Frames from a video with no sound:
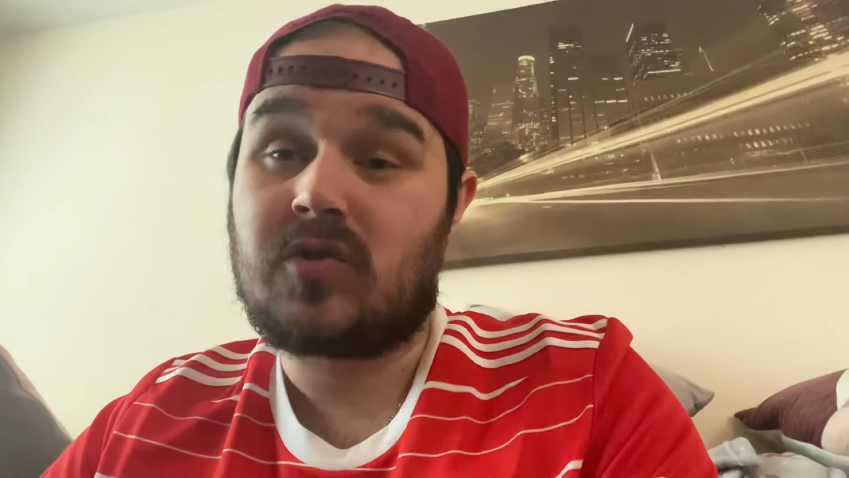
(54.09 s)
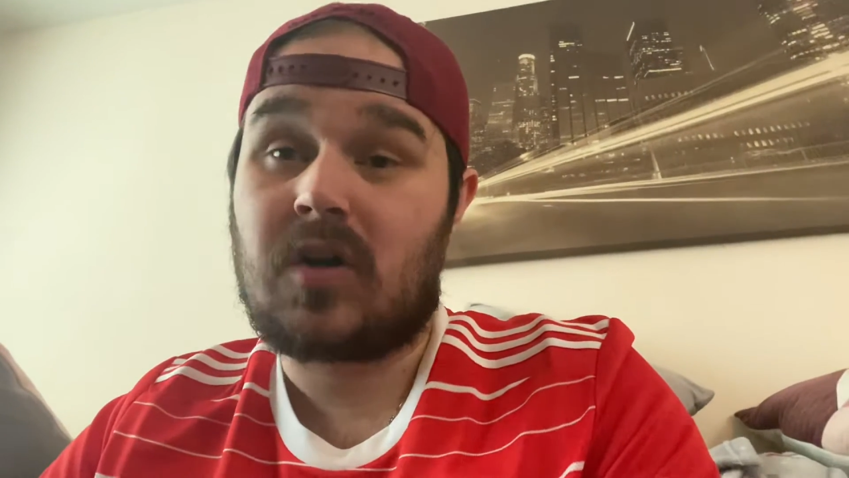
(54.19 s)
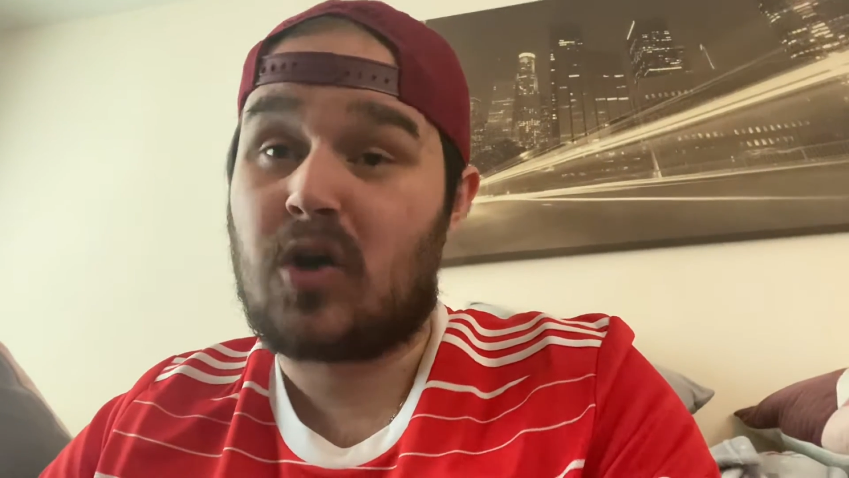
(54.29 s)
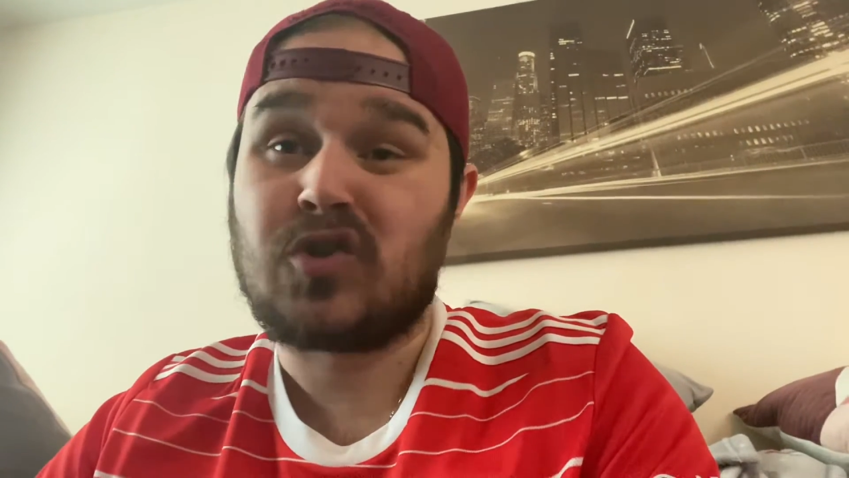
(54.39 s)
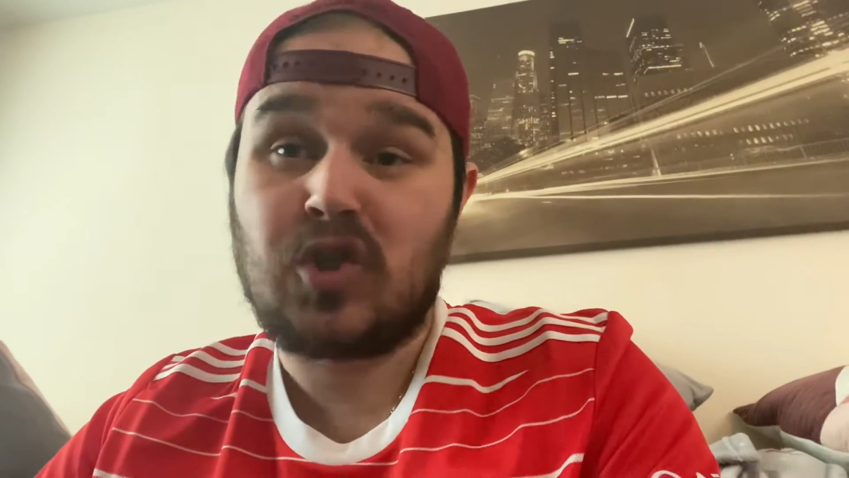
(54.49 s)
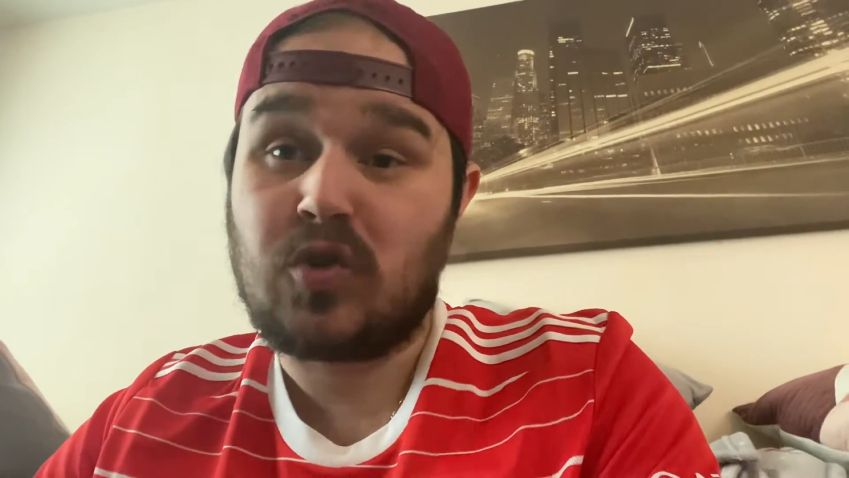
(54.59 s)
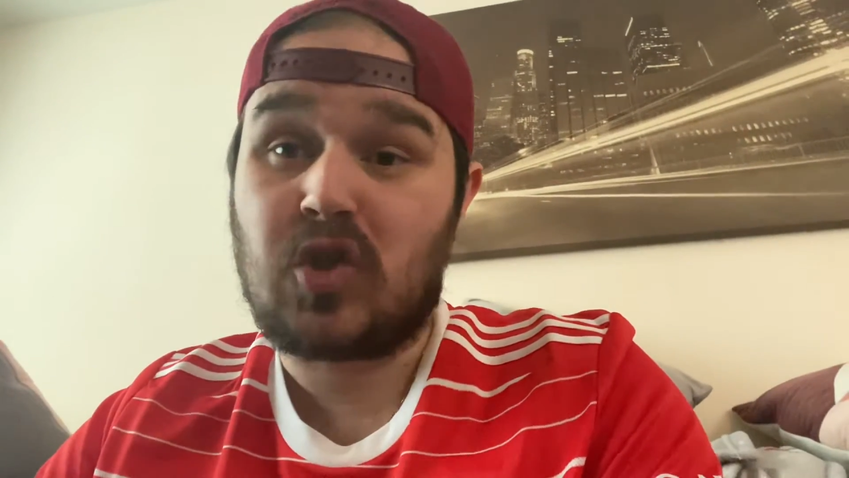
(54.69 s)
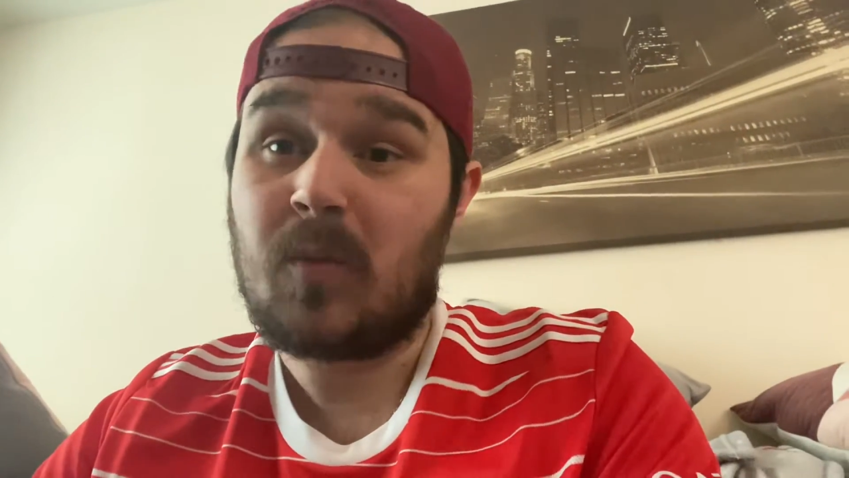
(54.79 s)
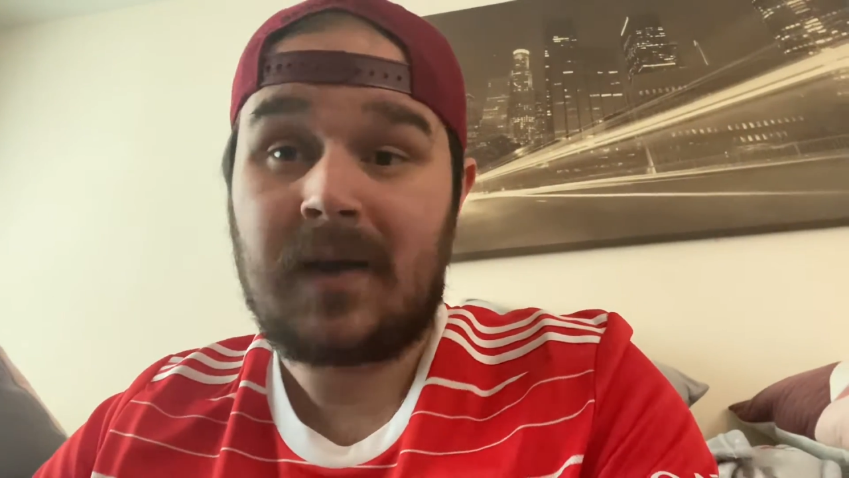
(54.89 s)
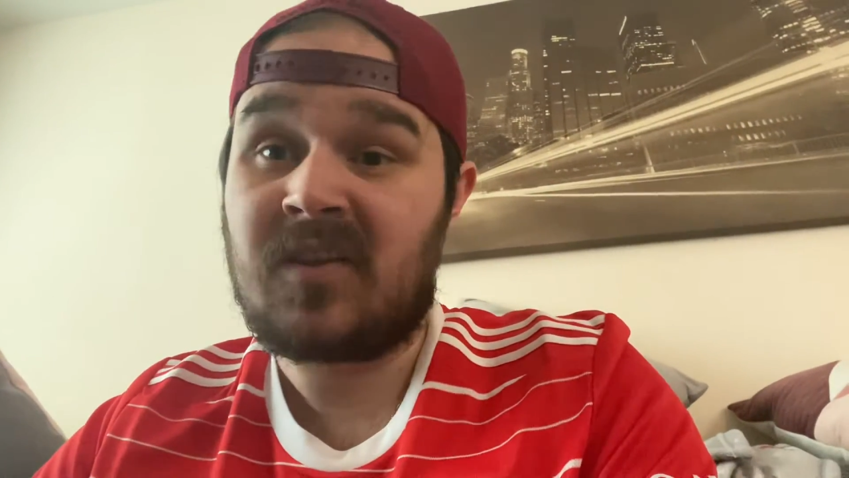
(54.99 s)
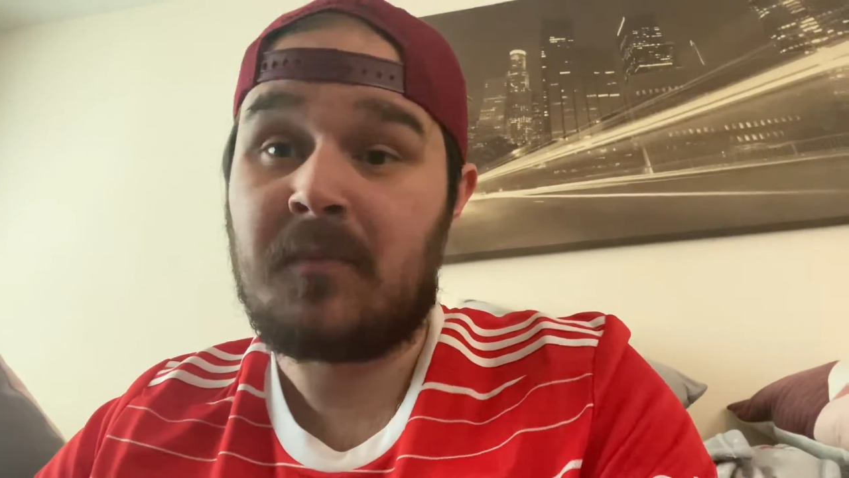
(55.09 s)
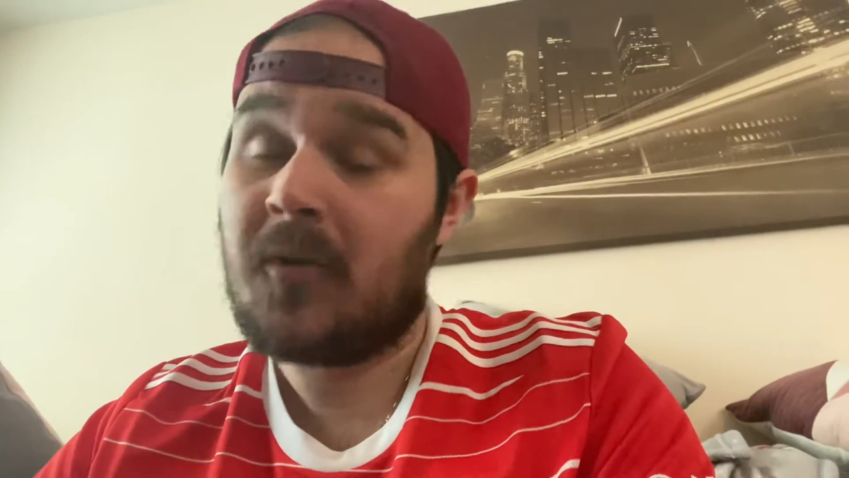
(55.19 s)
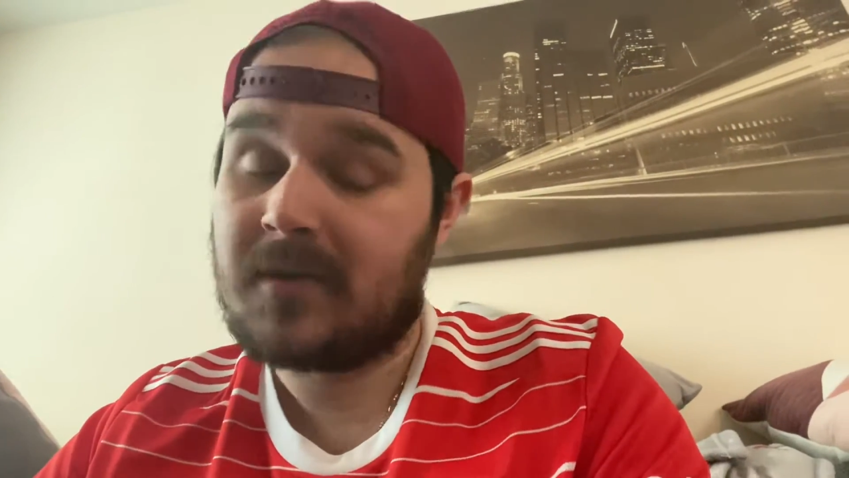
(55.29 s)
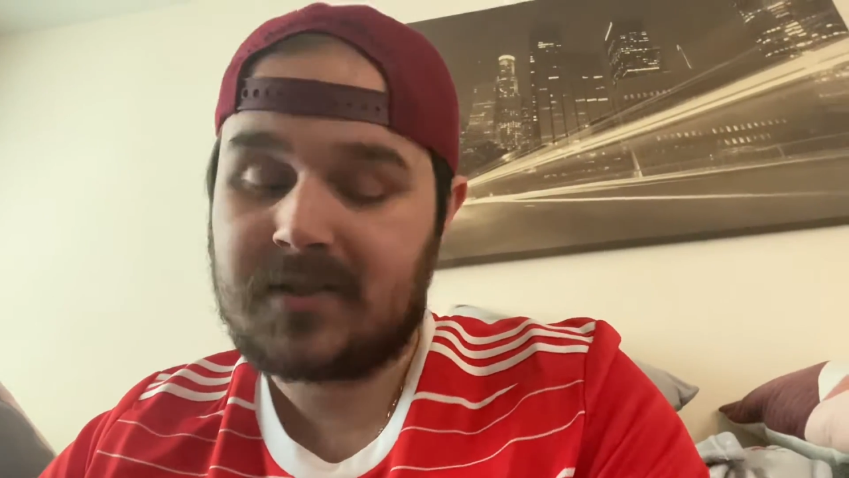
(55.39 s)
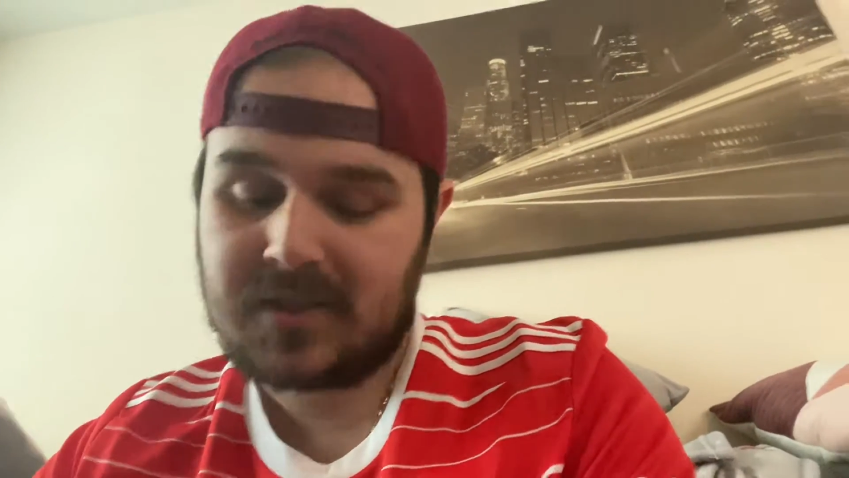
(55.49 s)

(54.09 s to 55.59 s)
on YouTube at the moment,